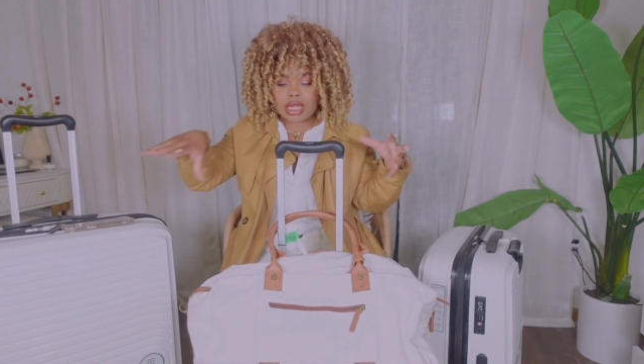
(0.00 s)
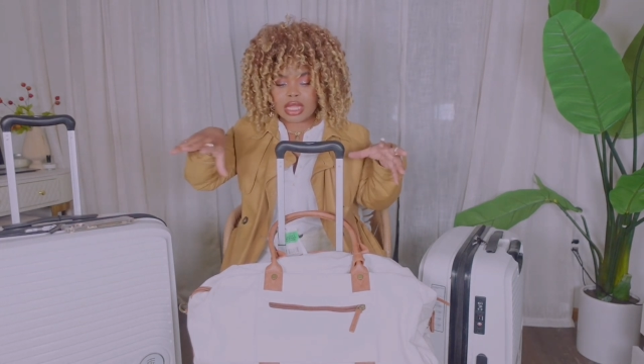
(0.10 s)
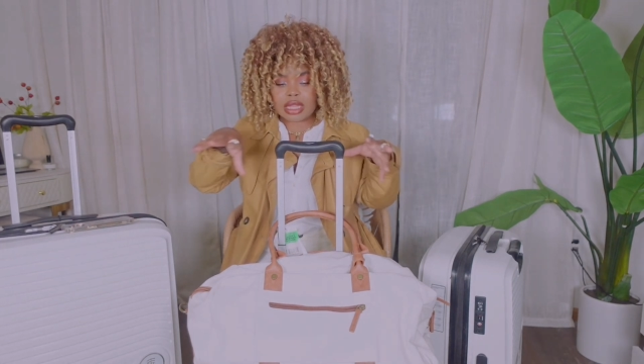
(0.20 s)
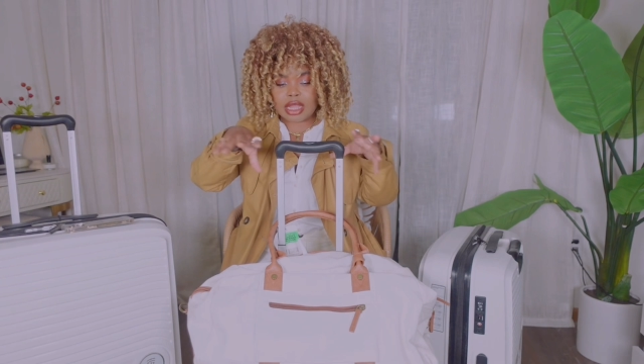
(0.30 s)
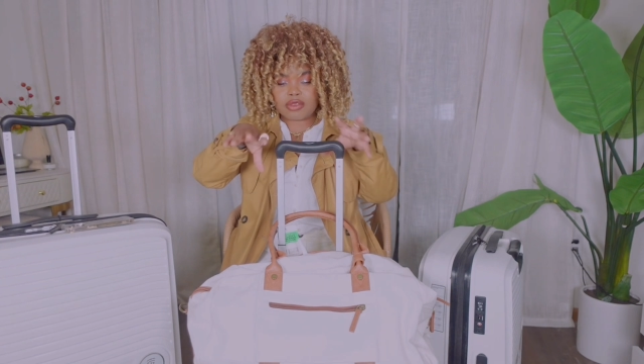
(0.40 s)

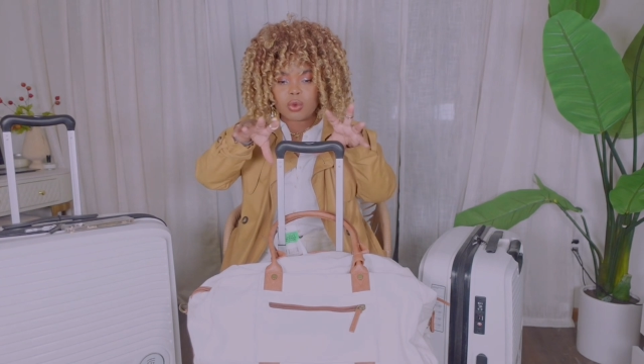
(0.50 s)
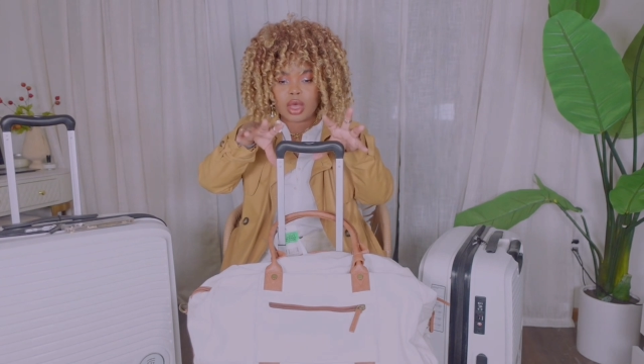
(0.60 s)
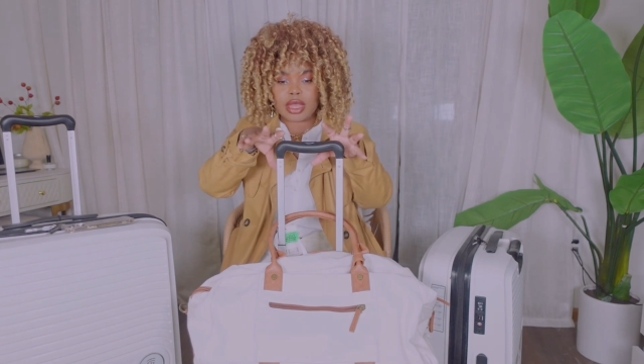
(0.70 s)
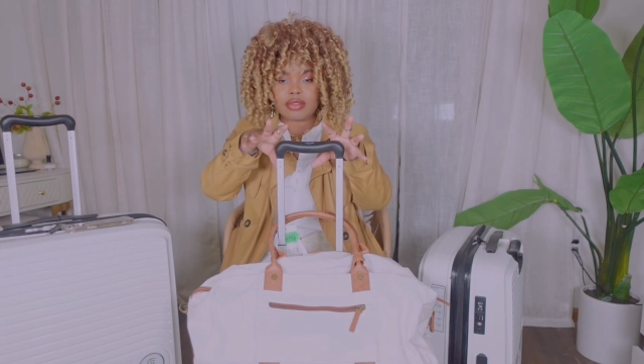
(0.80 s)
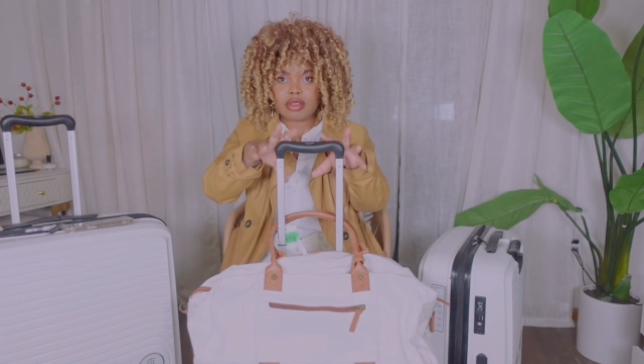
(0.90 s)
and that's
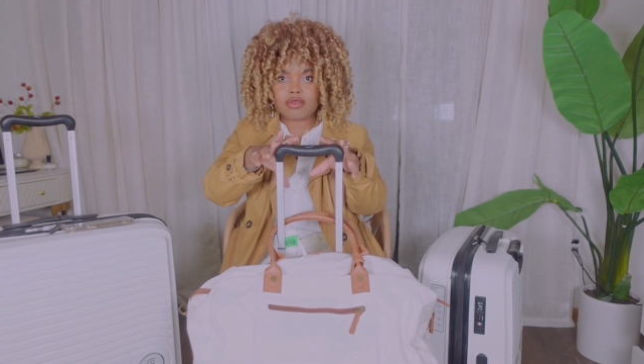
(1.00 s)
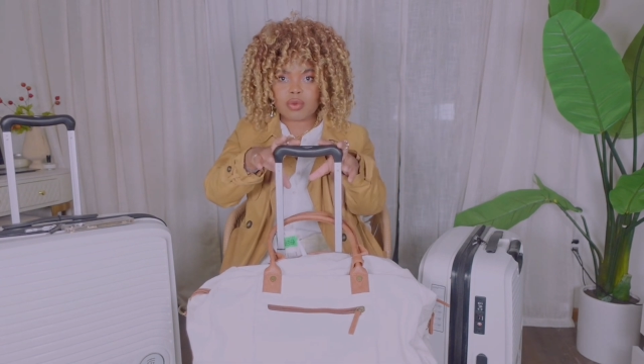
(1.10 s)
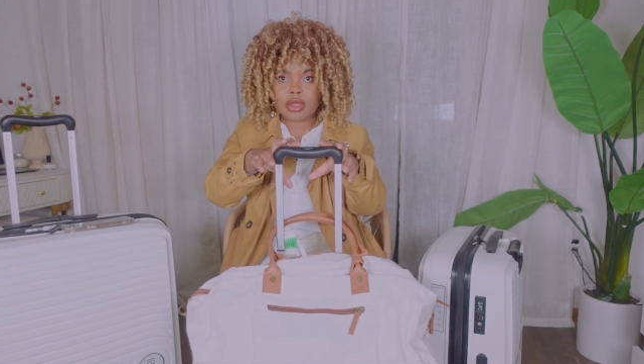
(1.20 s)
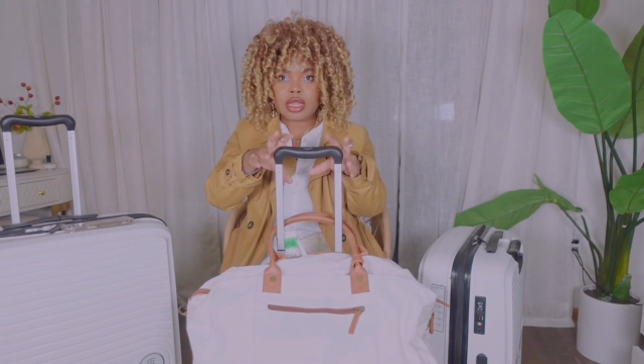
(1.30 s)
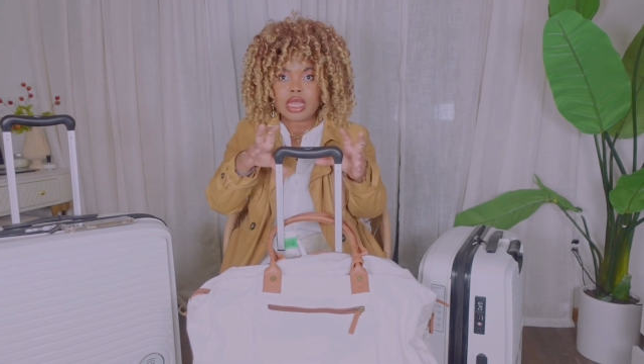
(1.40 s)
why this
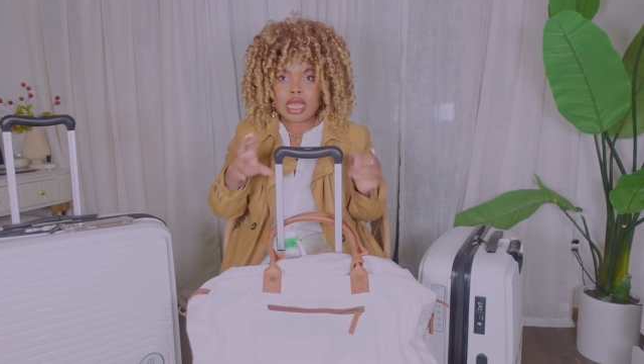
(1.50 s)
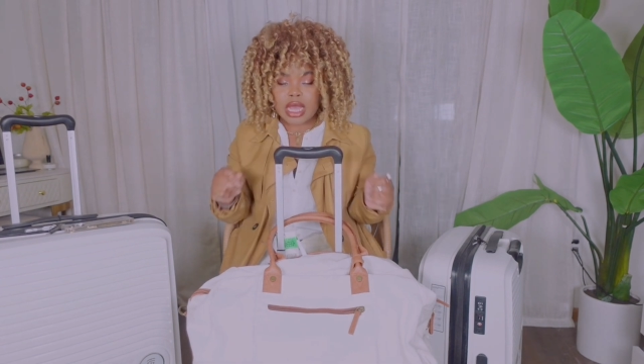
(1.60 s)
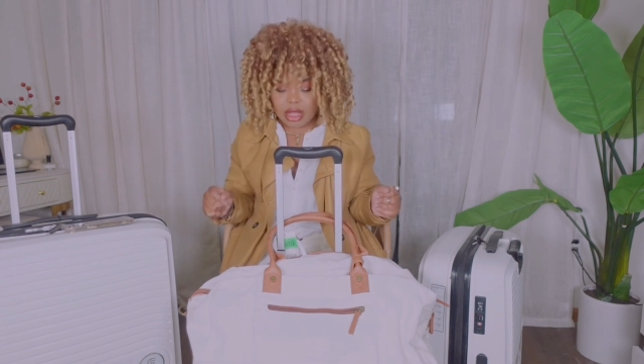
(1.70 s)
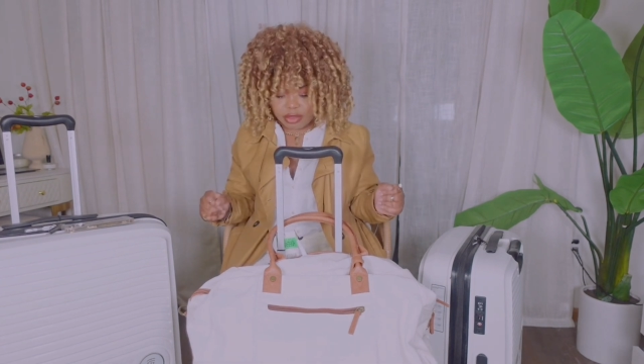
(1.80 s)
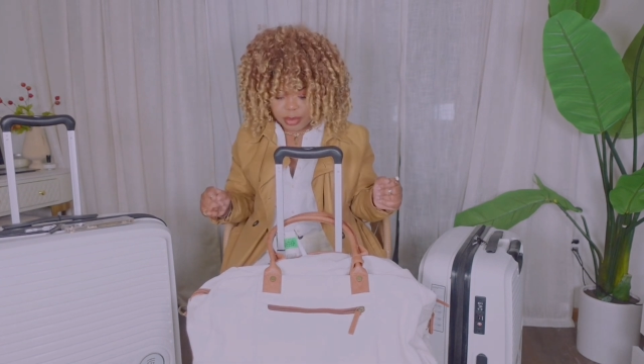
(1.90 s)
one
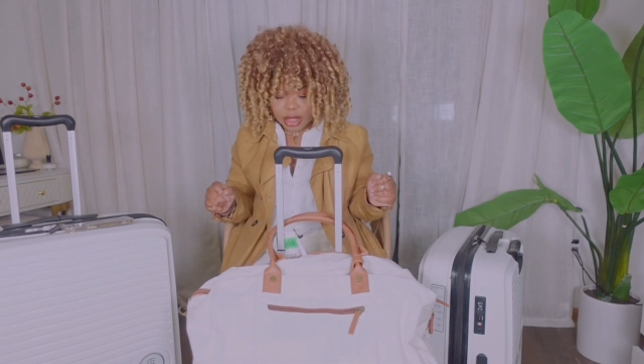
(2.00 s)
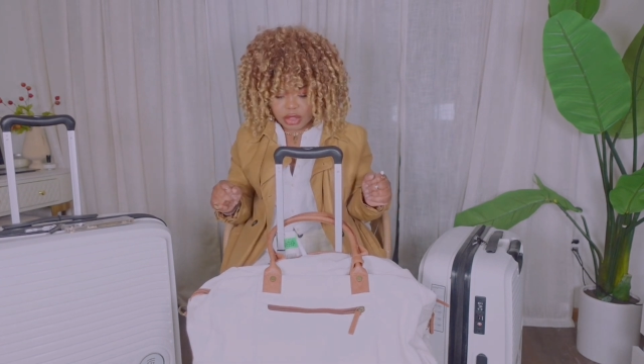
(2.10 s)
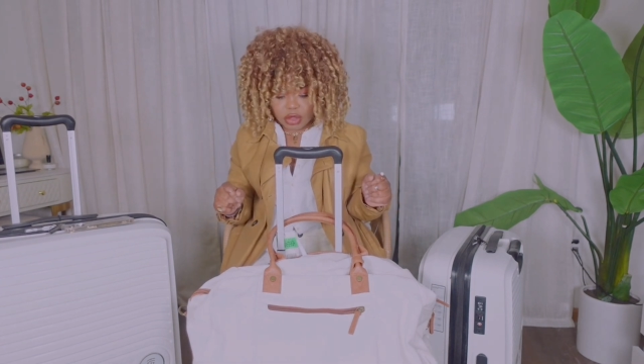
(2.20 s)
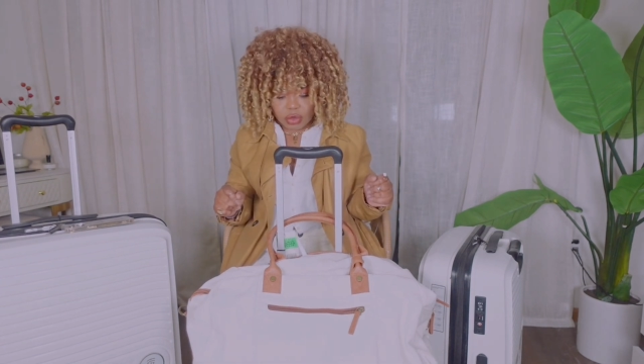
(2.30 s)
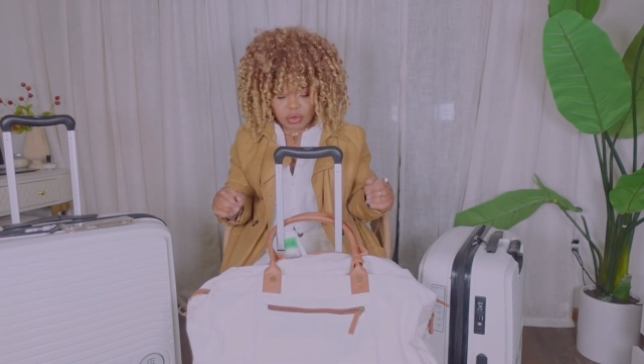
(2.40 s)
has been
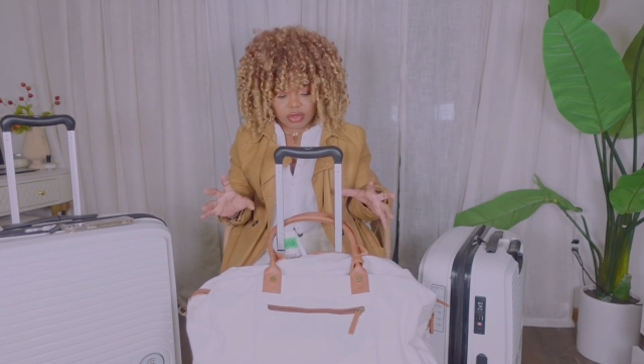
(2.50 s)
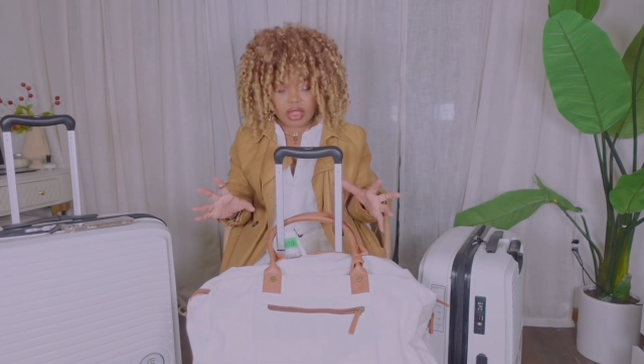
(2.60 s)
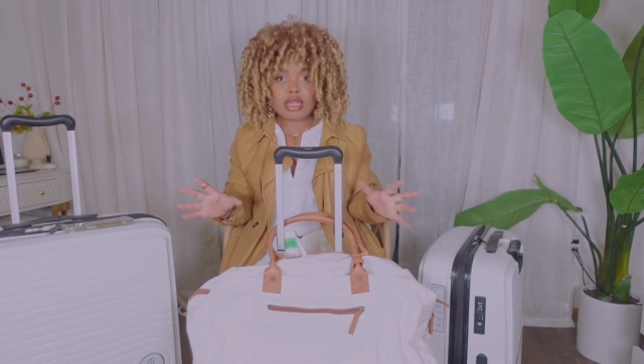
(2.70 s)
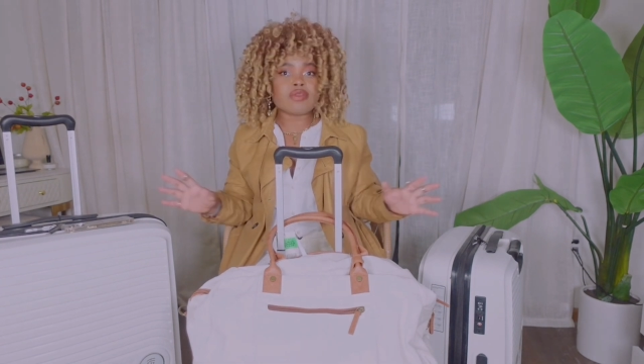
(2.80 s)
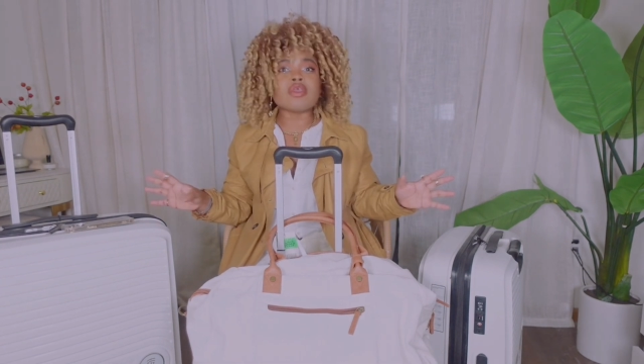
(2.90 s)
used,
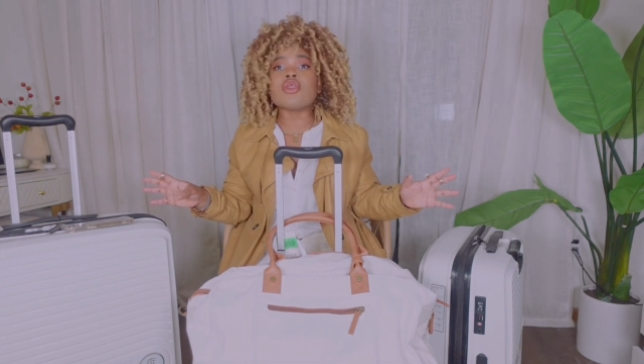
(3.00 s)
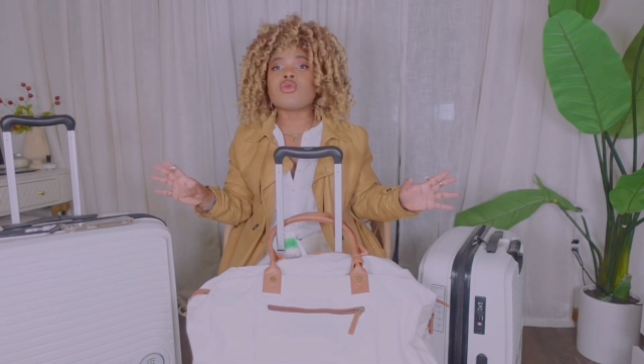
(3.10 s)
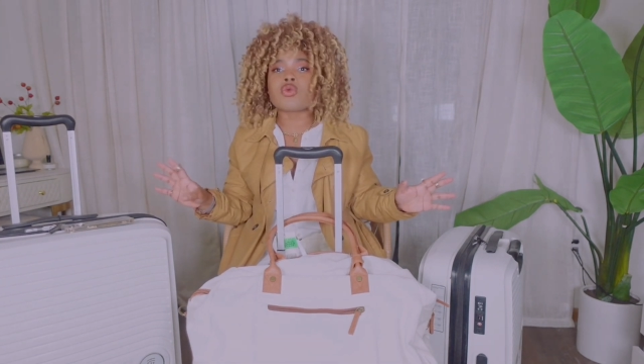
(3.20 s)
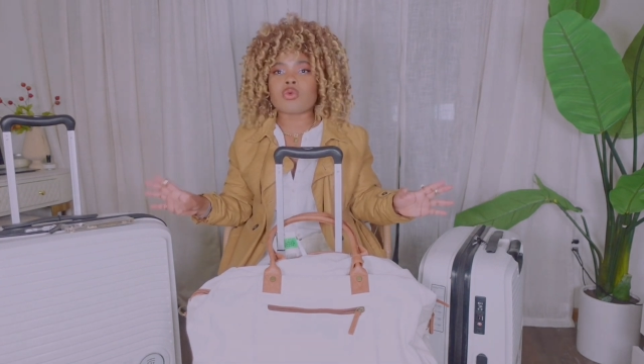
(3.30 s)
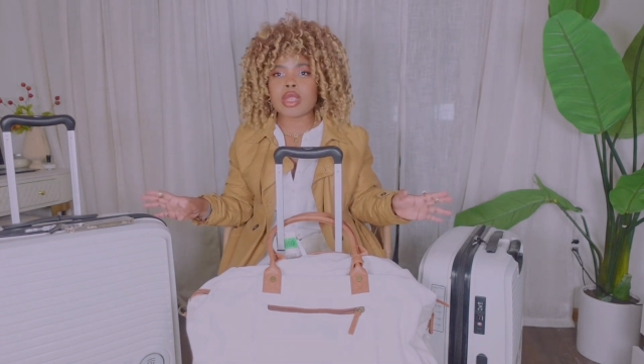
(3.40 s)
and it's in
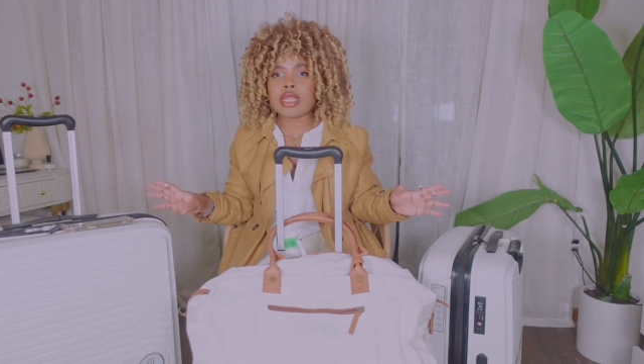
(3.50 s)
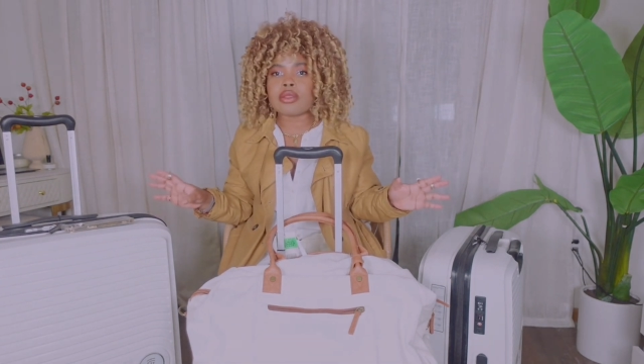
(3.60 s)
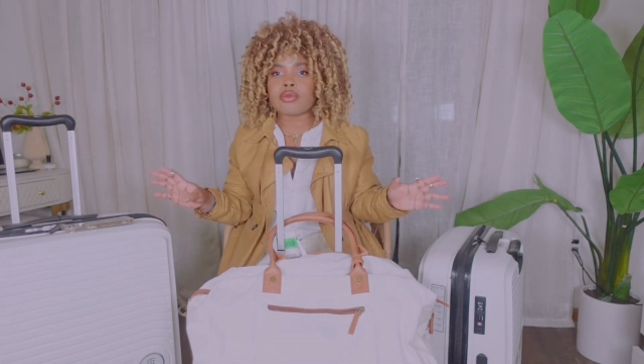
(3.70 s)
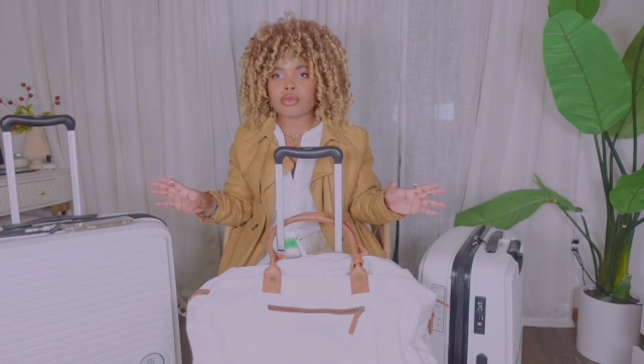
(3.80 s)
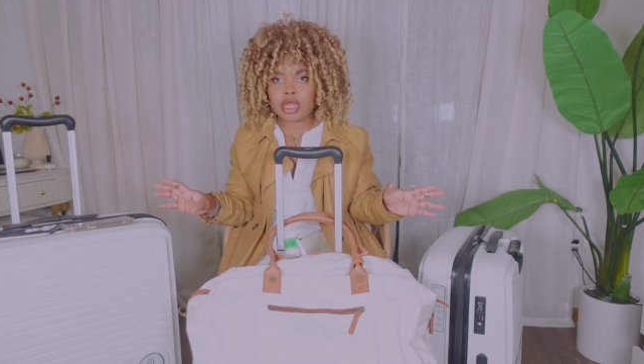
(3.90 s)

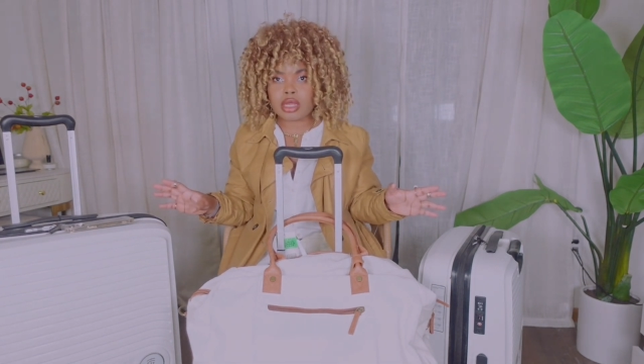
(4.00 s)
great